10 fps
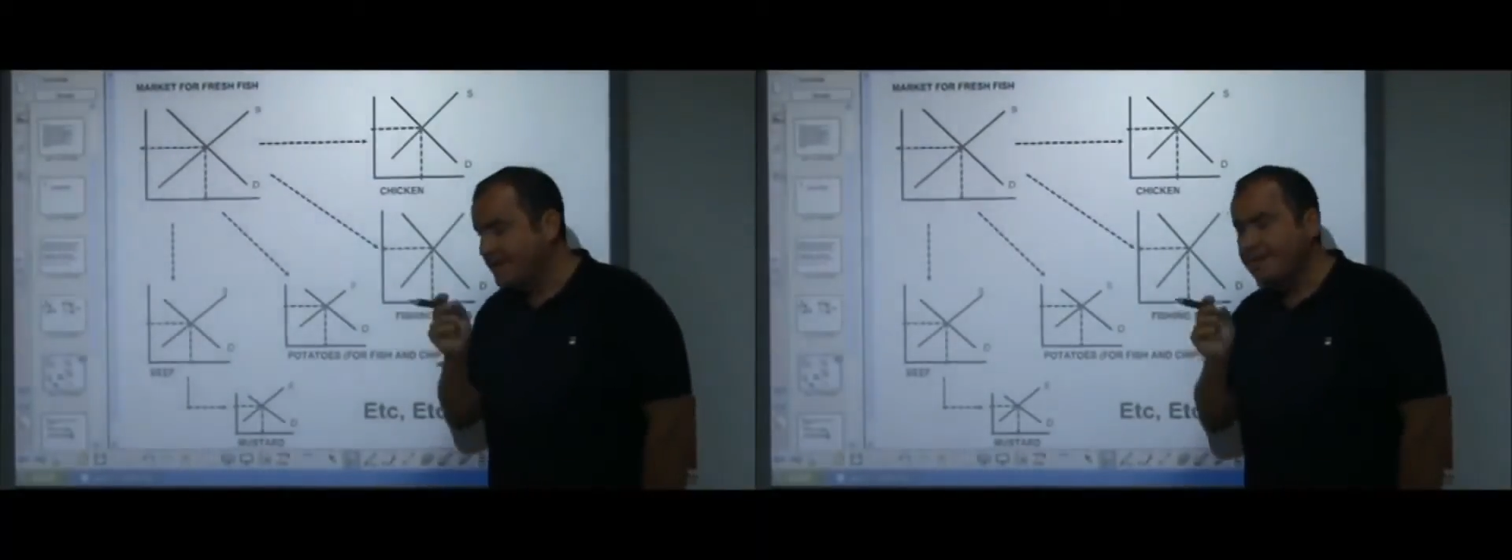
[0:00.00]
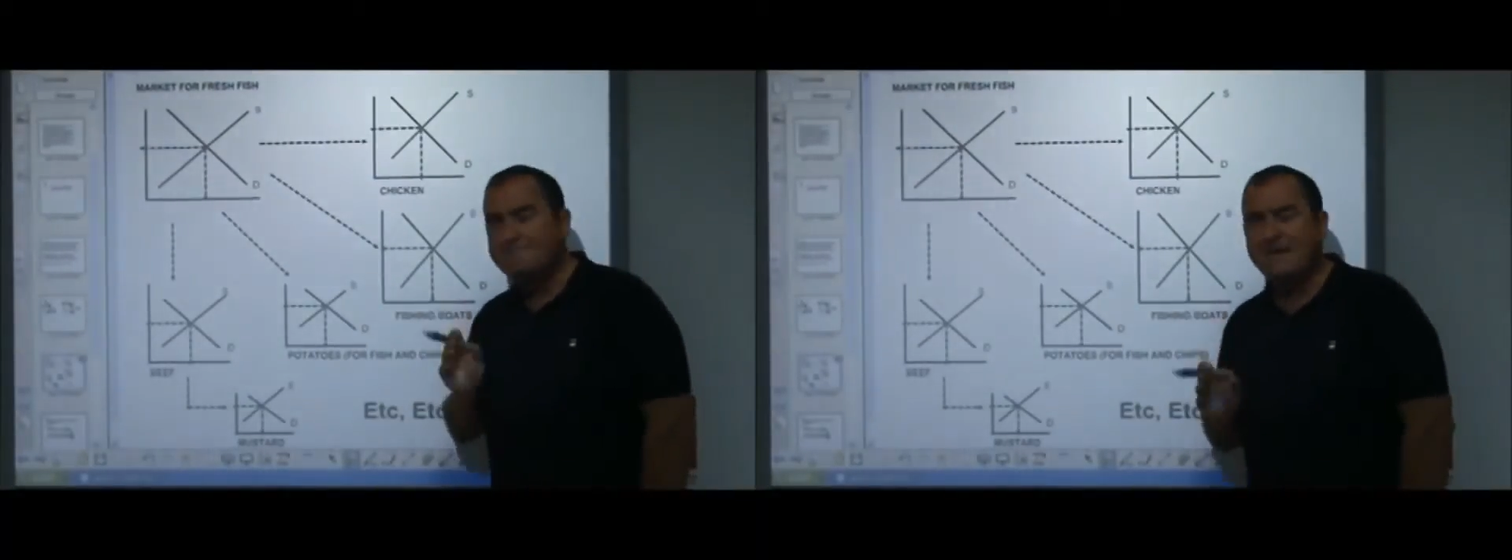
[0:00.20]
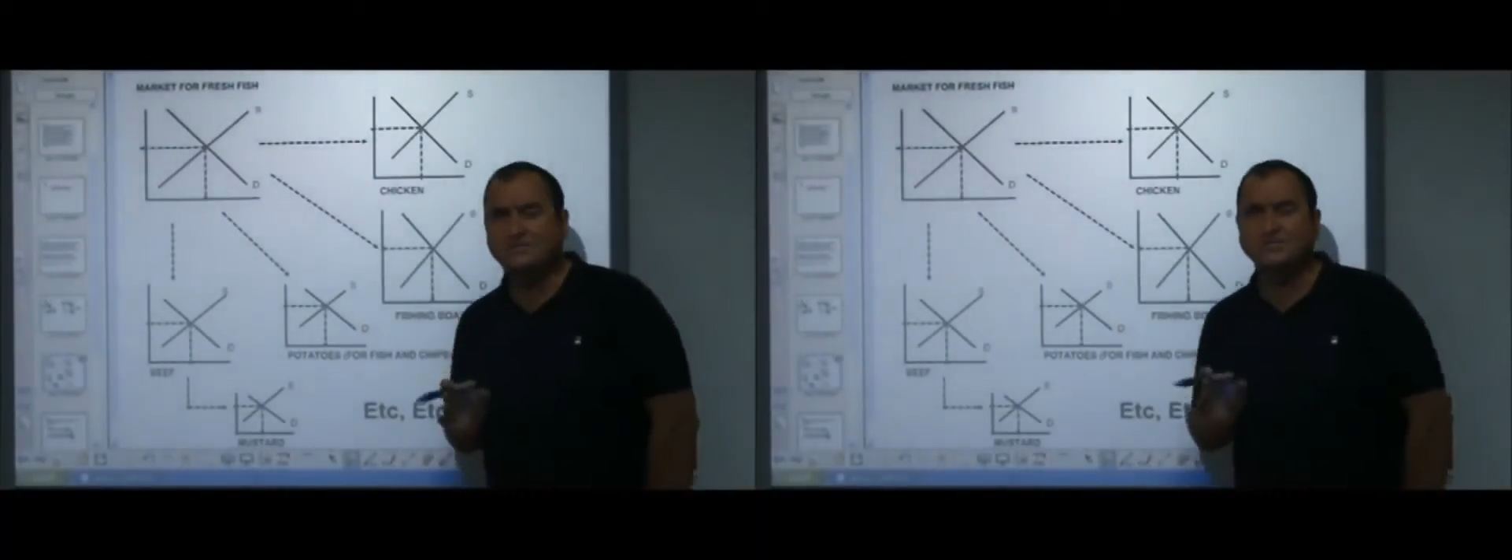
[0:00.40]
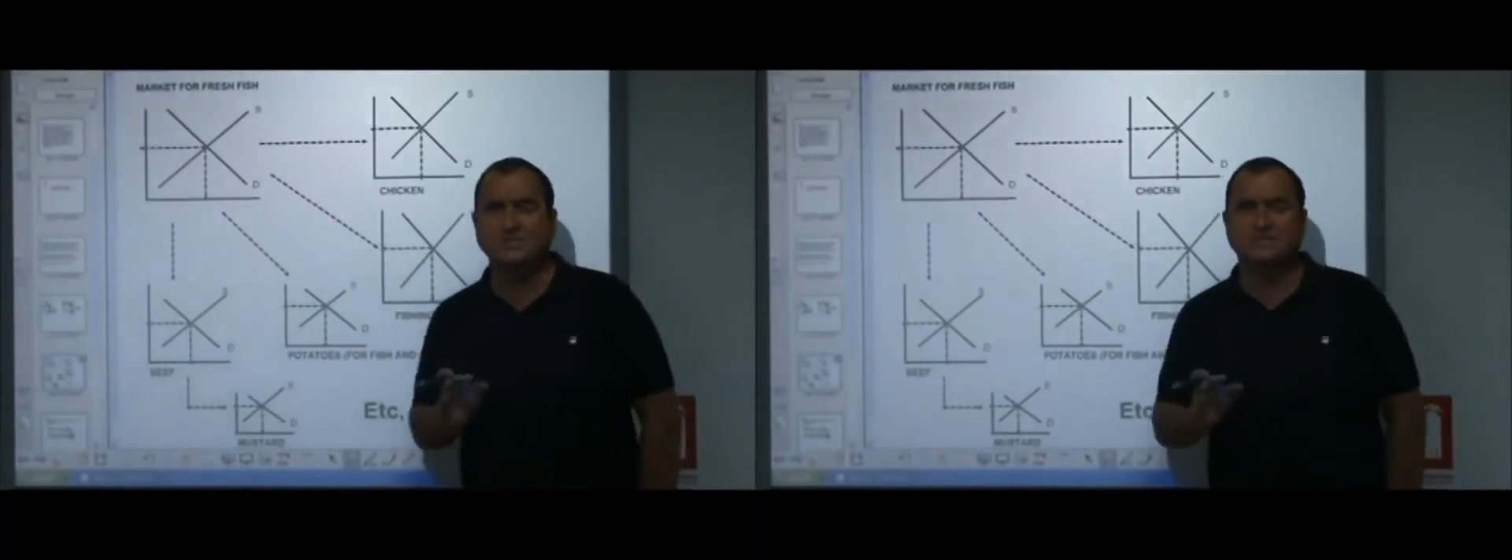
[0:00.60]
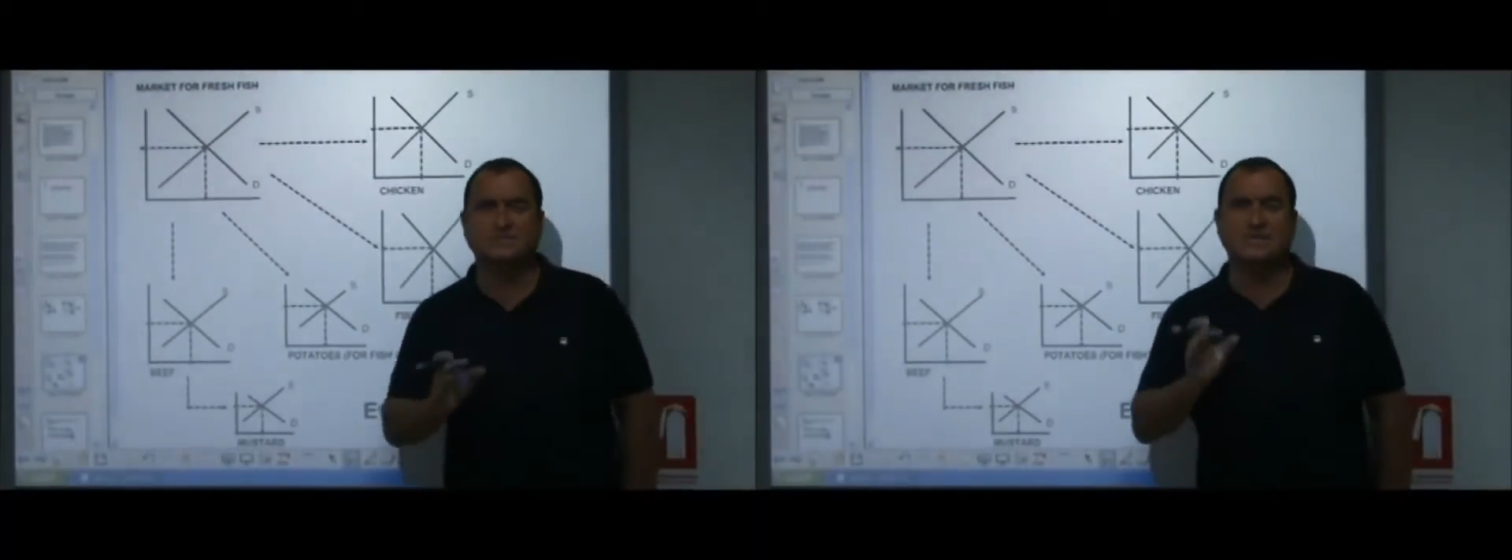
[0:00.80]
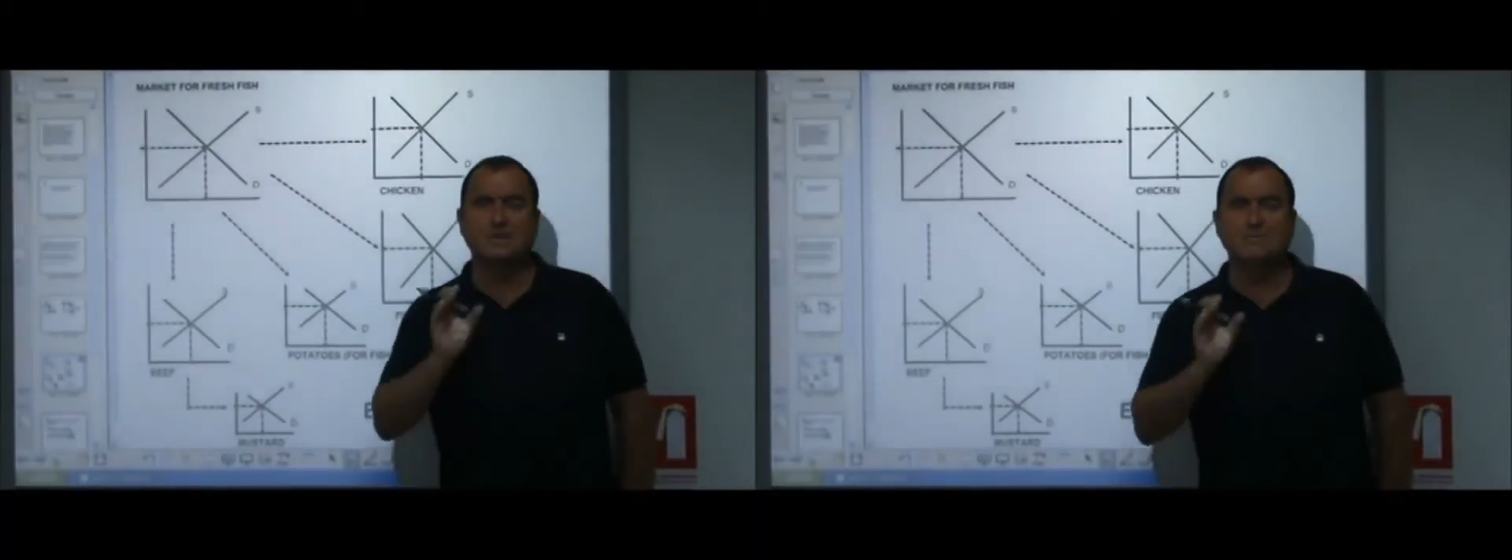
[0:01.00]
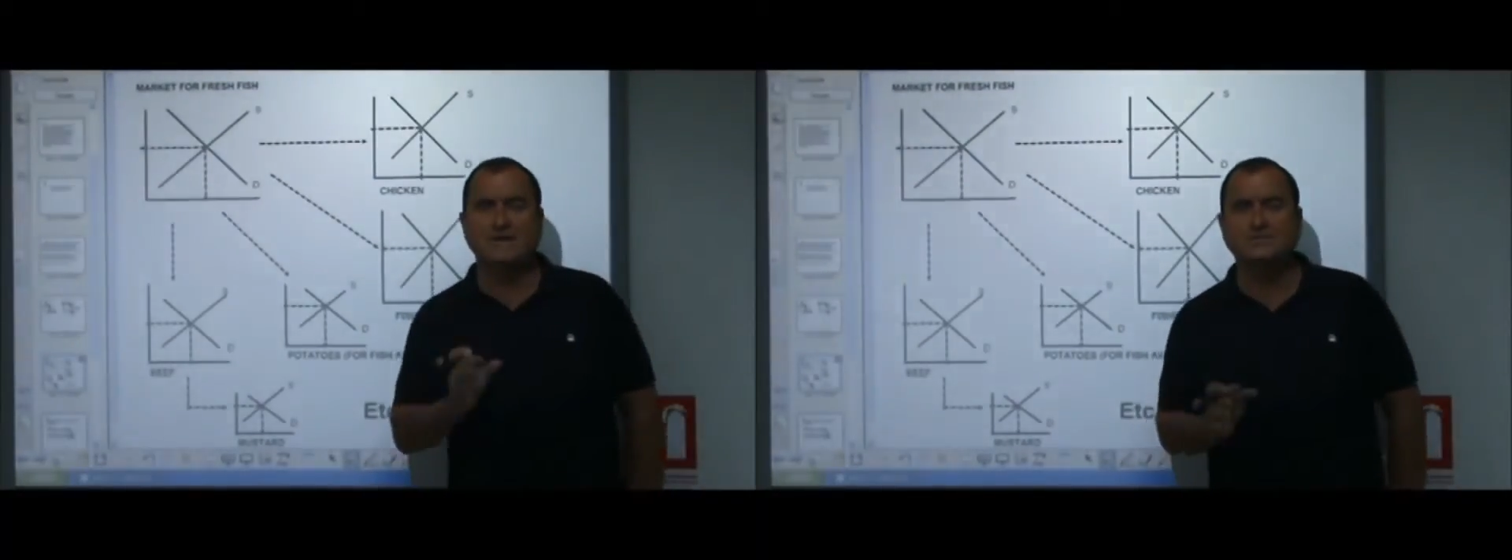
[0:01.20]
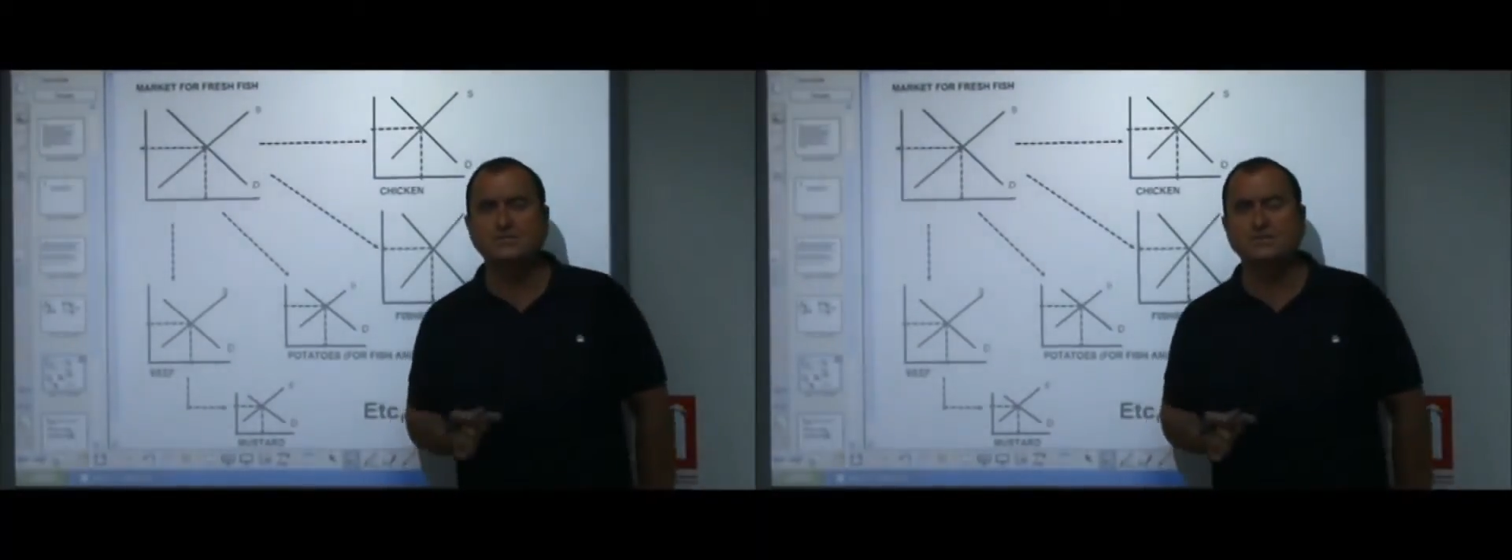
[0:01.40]
Imagine this.
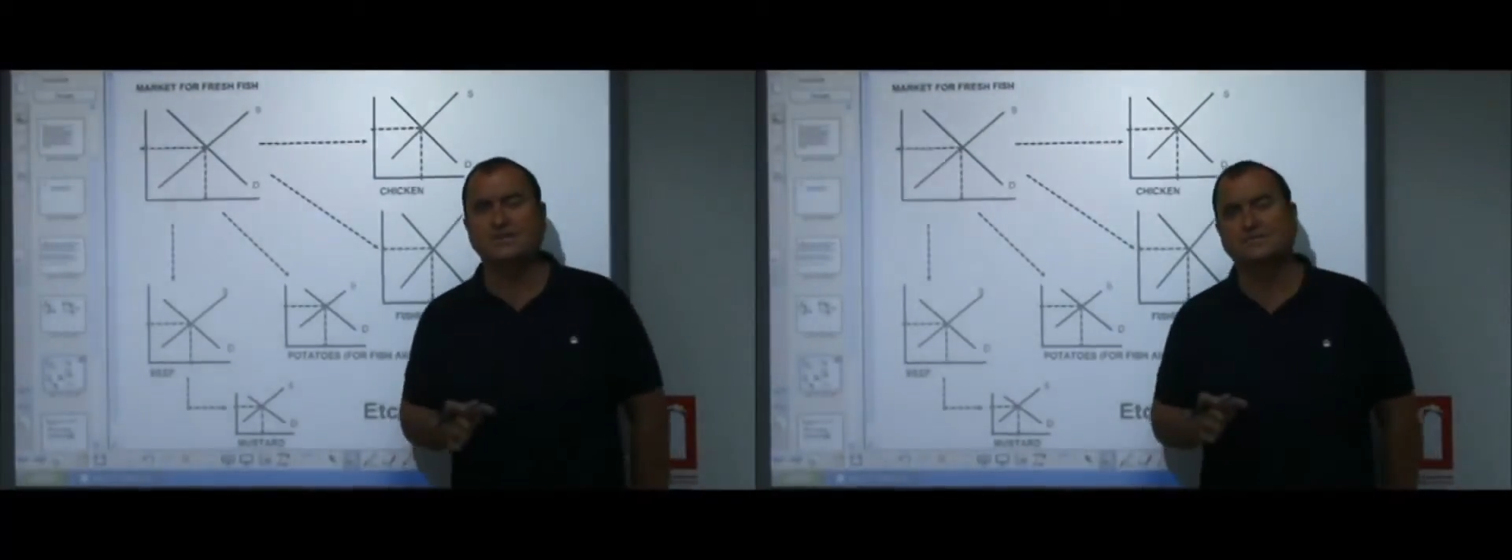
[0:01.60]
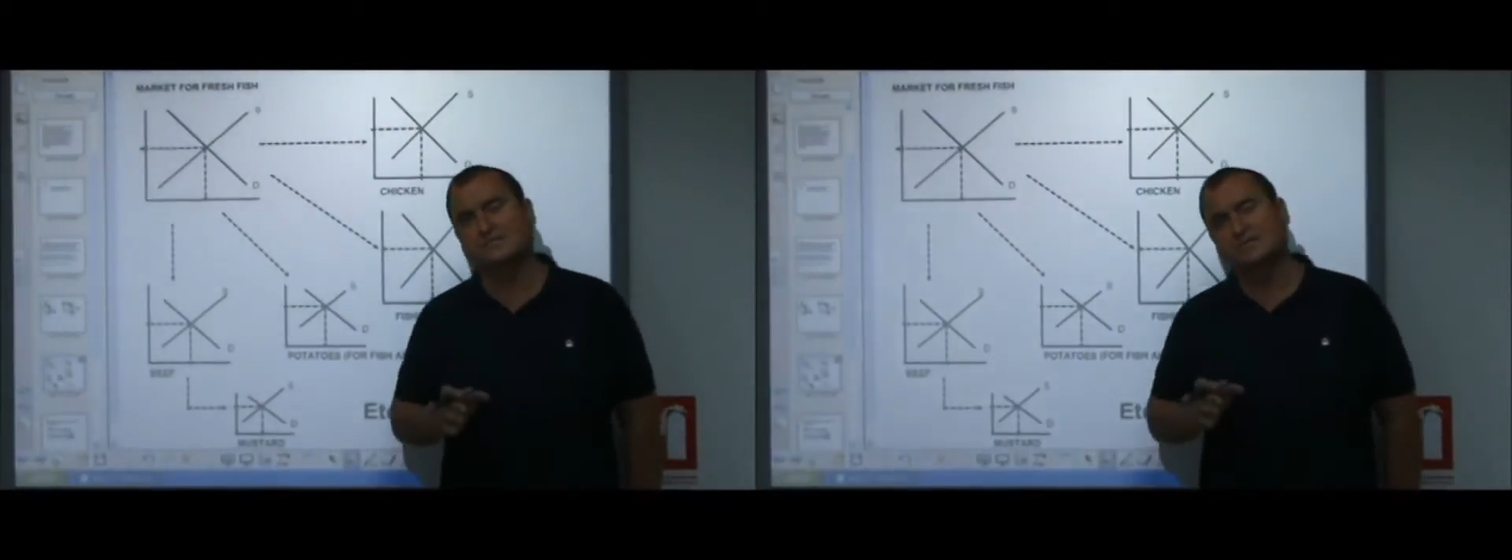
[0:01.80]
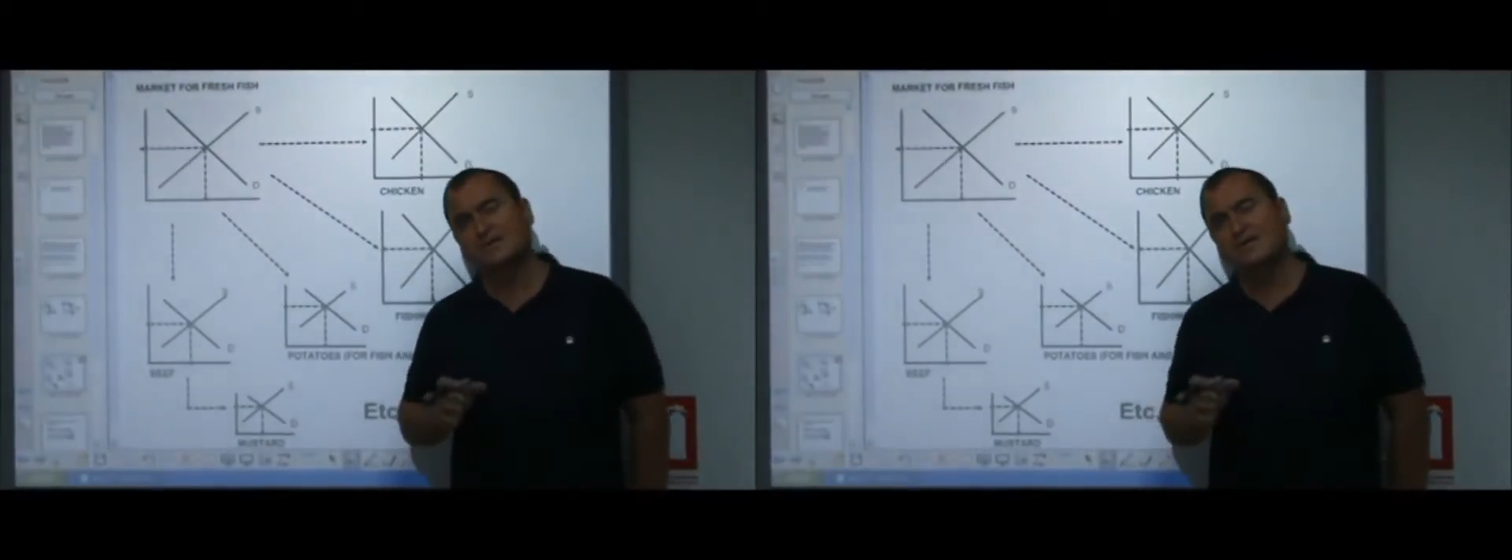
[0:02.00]
Imagine that